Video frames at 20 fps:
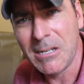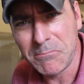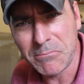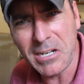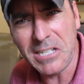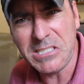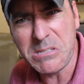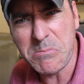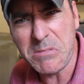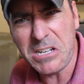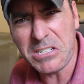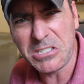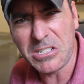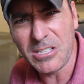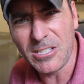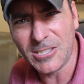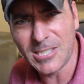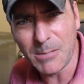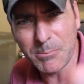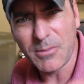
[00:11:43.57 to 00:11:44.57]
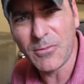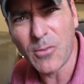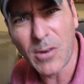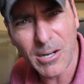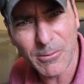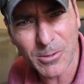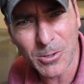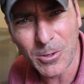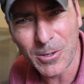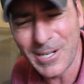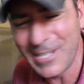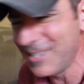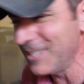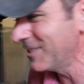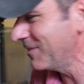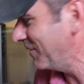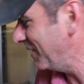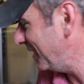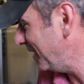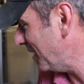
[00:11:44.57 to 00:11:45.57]
Probably something I should have looked up before I recorded
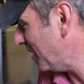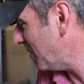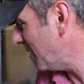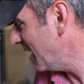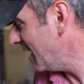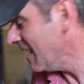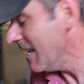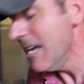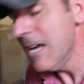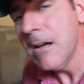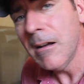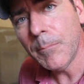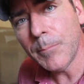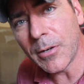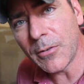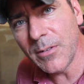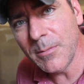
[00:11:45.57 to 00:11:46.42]
this video. But